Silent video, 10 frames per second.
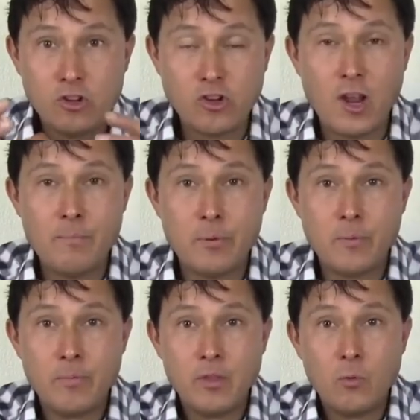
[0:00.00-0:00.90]
shape
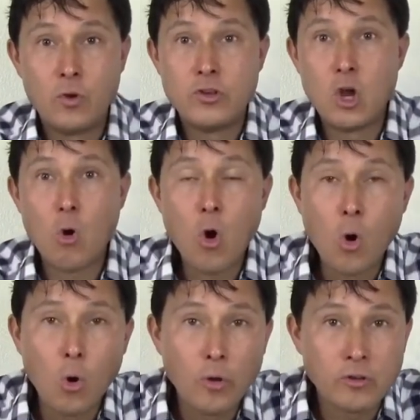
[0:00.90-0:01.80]
with no
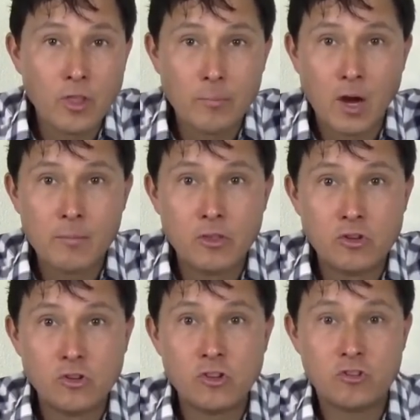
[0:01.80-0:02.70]
holes on the bottom
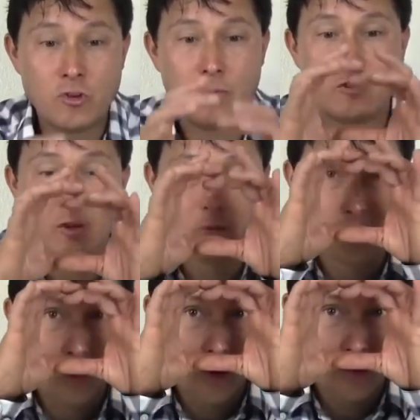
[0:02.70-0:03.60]
of the juicing screen except a
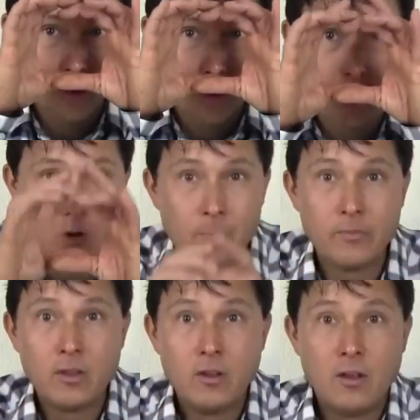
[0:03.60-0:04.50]
large hole,
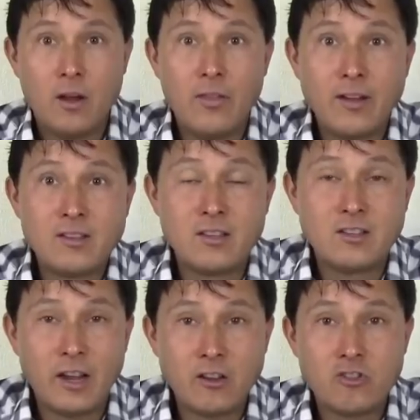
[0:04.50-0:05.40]
that's the
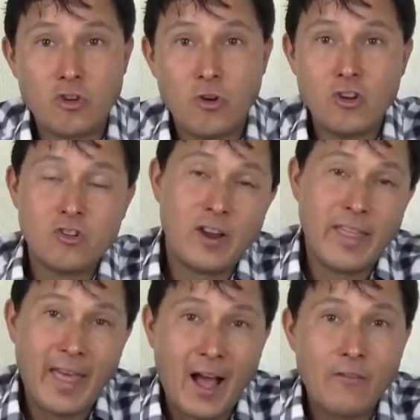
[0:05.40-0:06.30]
second generation
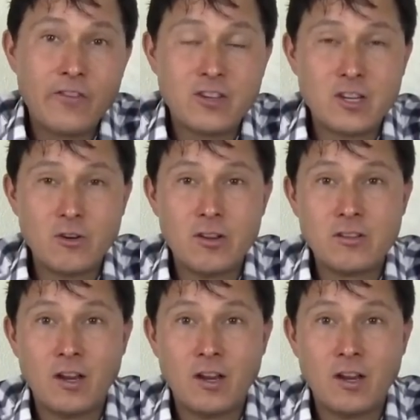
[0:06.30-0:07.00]
of alpha series.